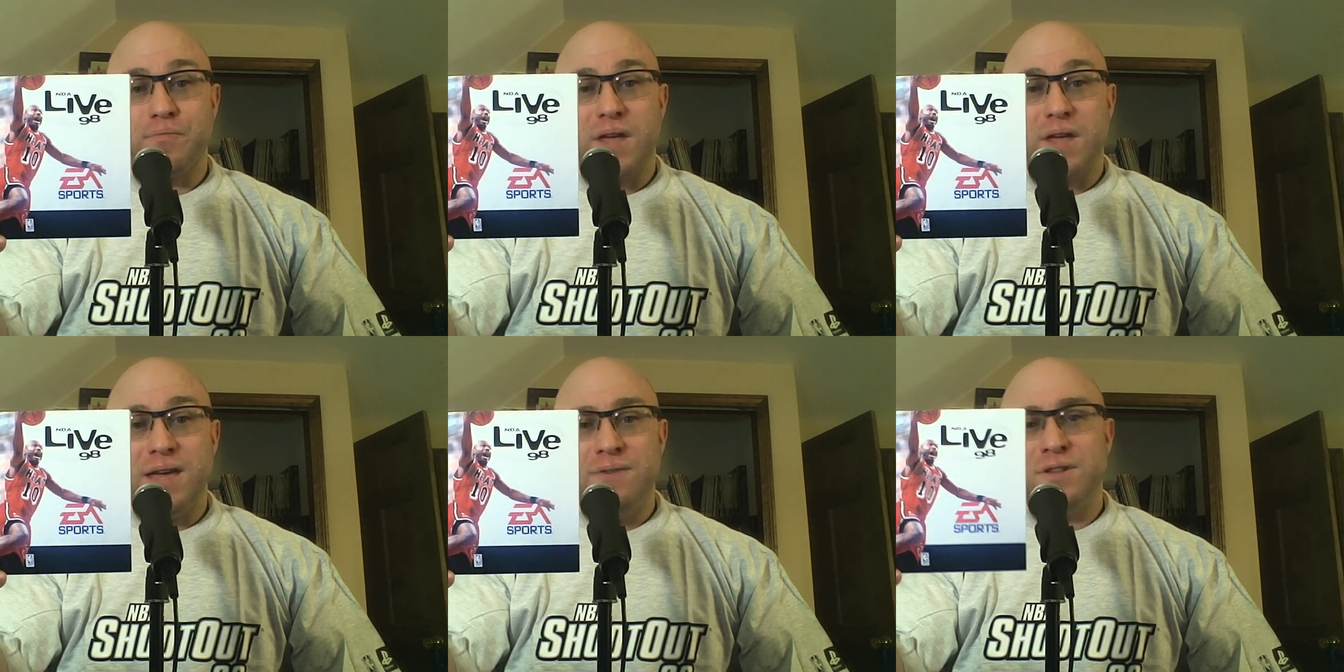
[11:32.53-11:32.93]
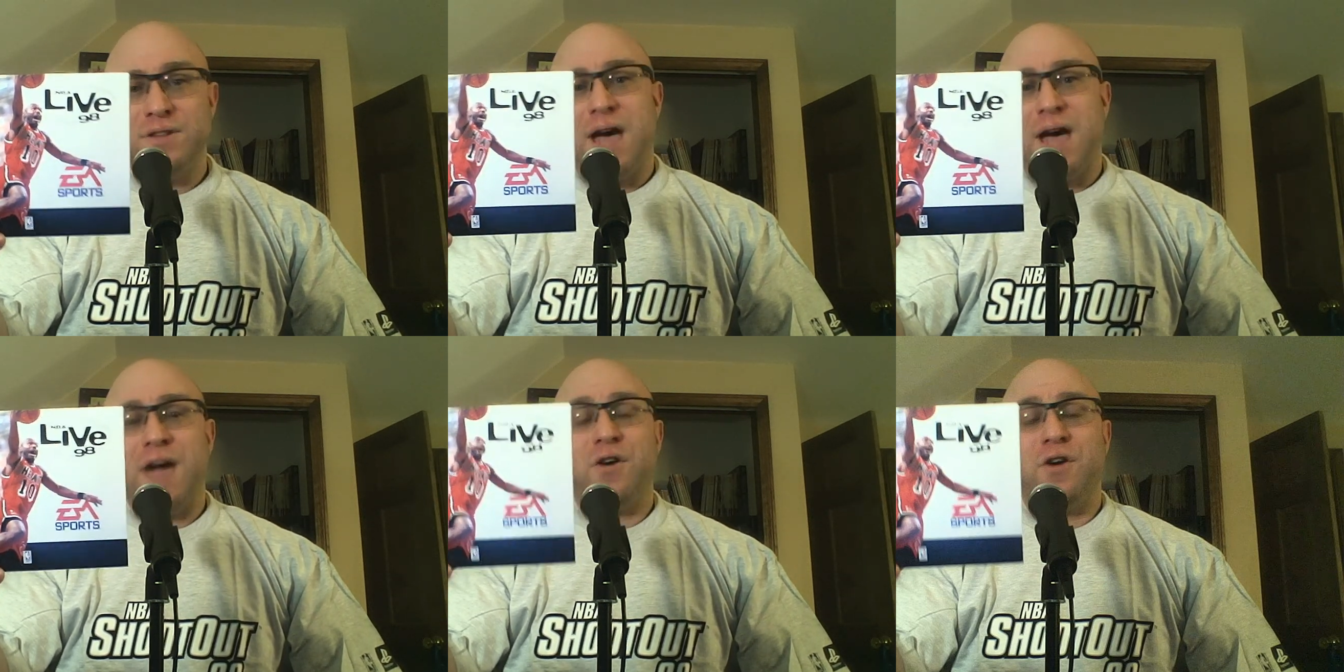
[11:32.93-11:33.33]
Even
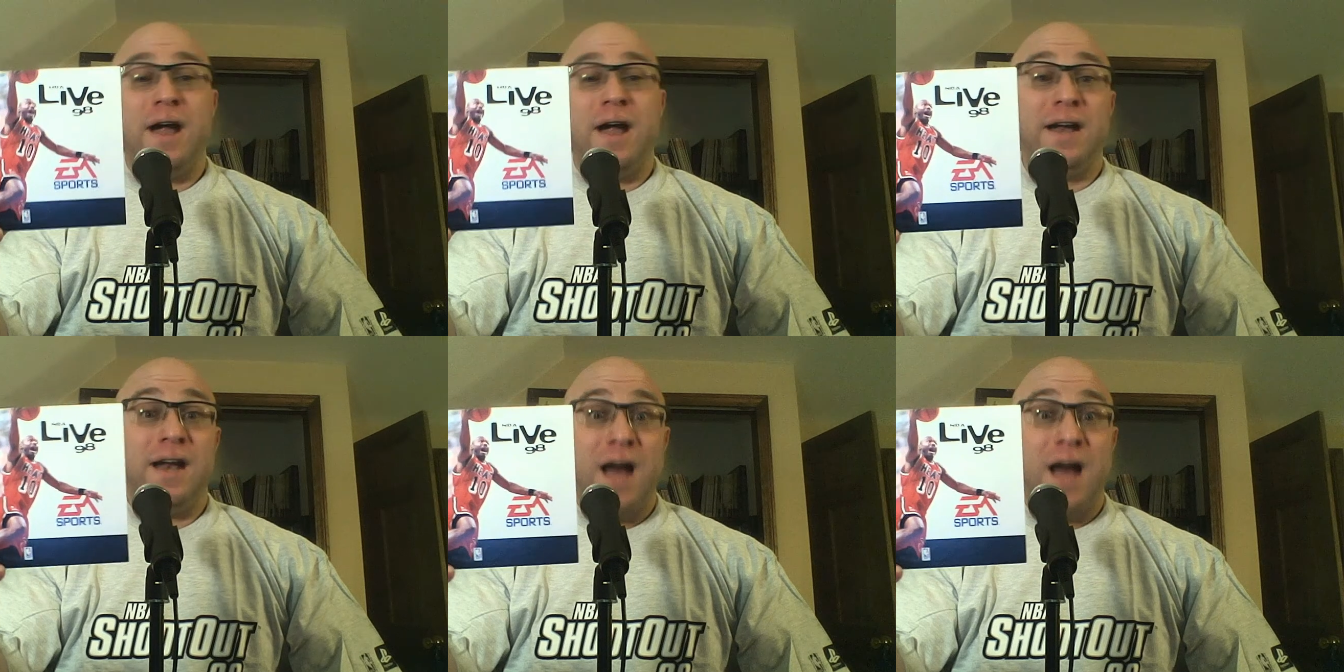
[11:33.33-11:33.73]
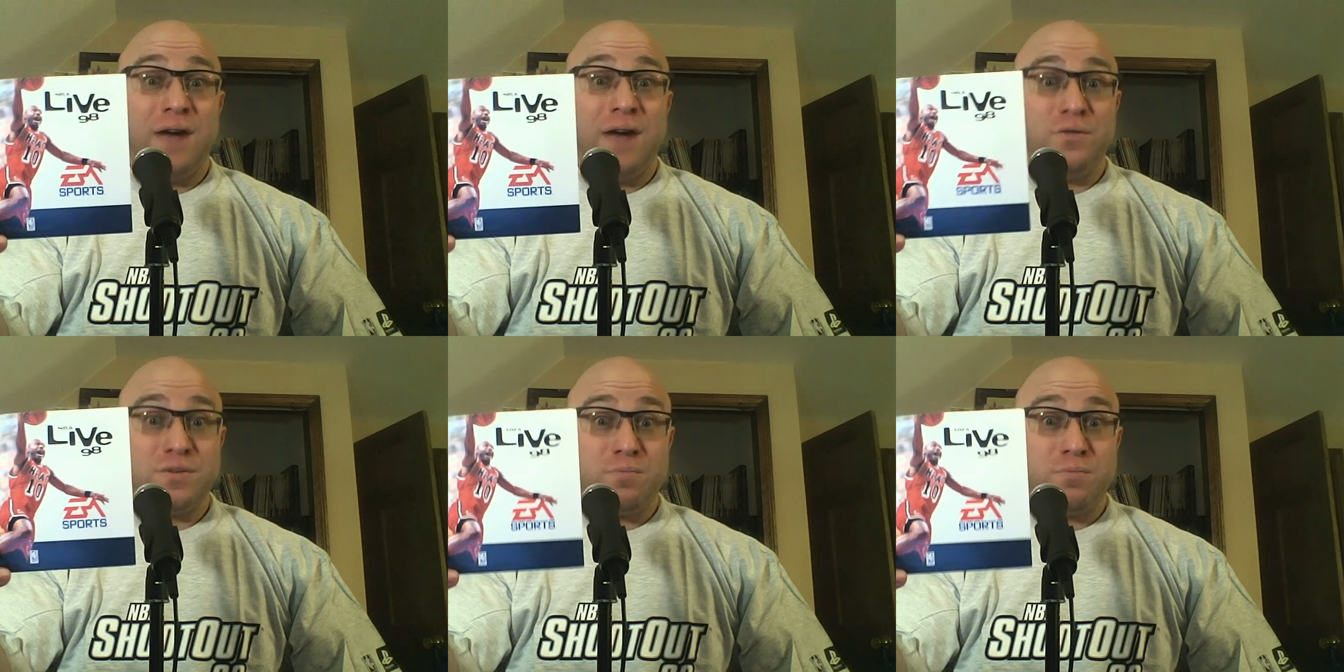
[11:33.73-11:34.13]
Tiger
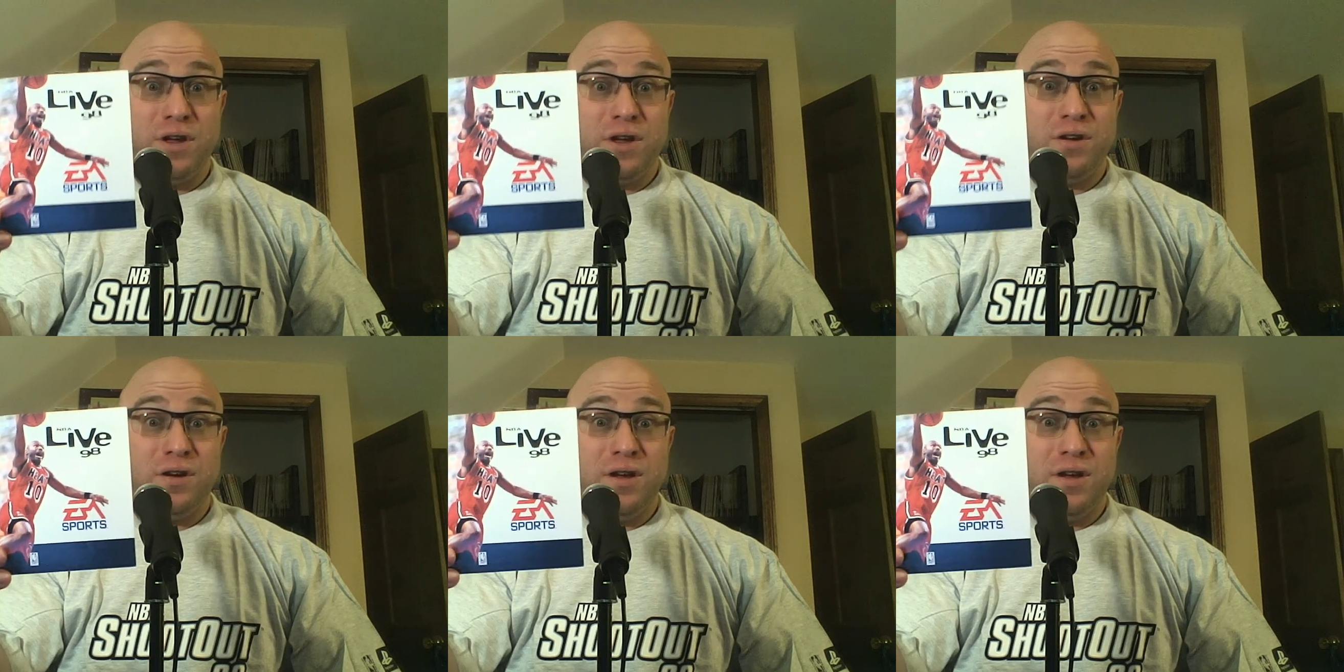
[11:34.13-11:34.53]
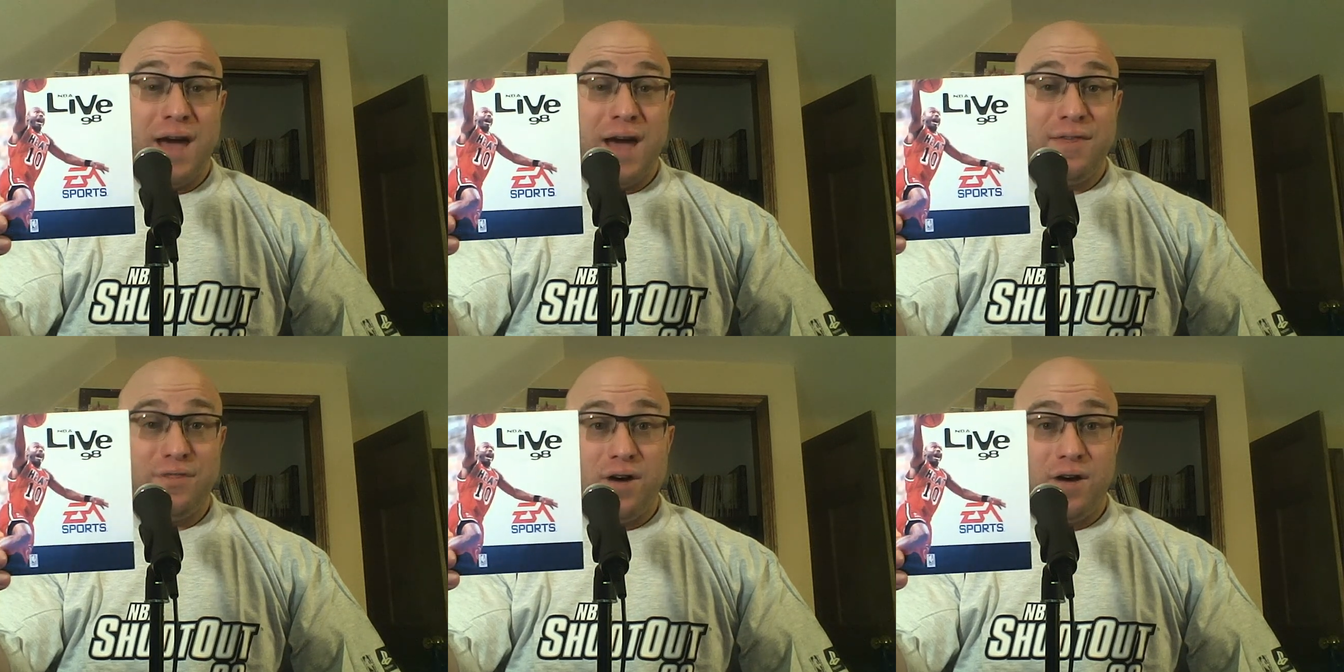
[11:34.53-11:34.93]
99 was pretty good,
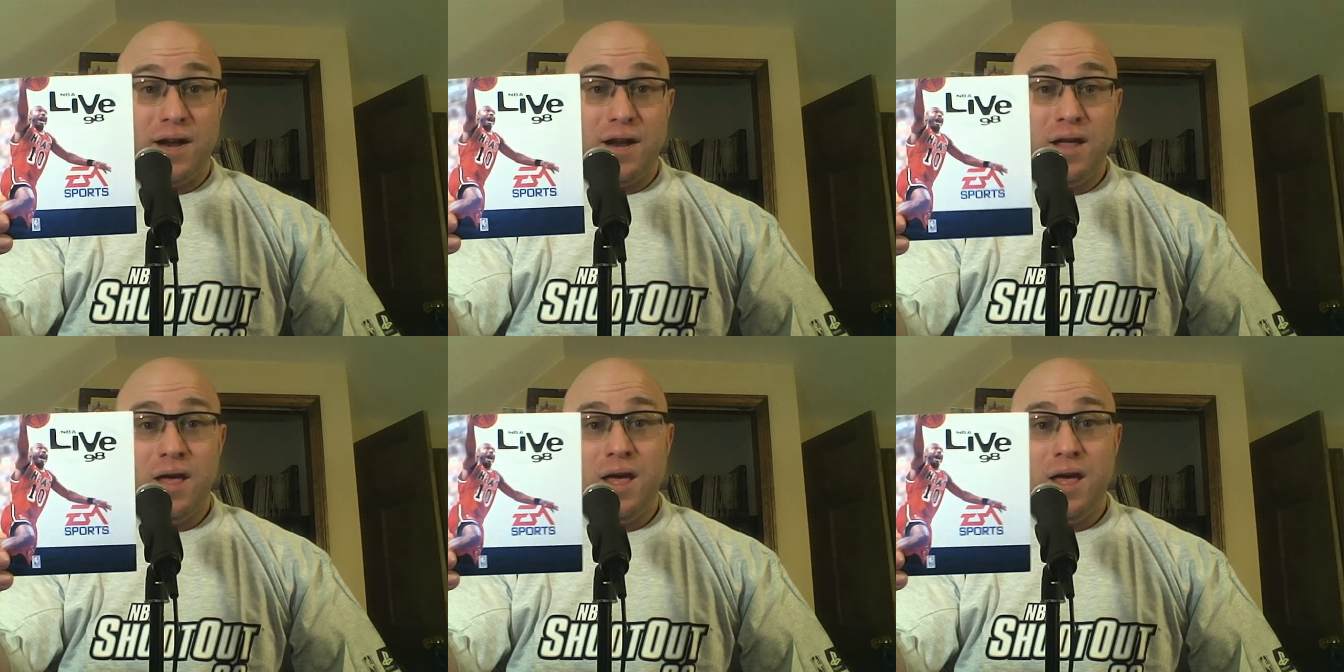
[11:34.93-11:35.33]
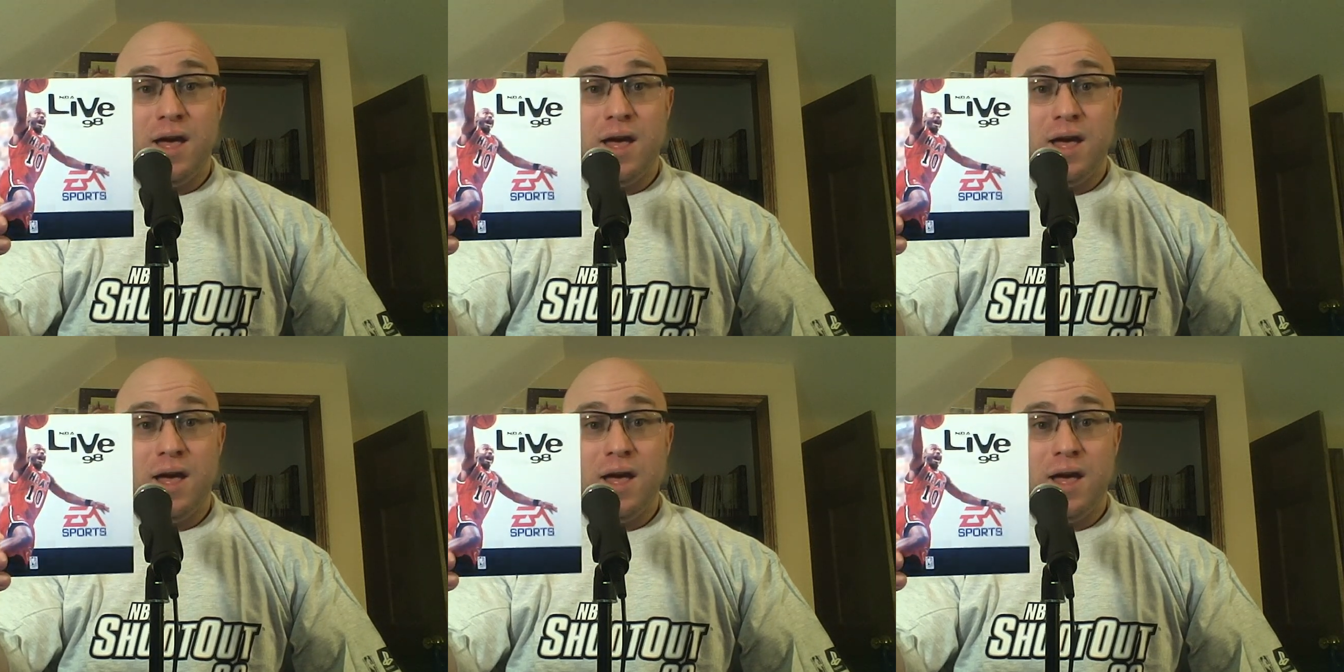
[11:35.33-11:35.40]
I thought.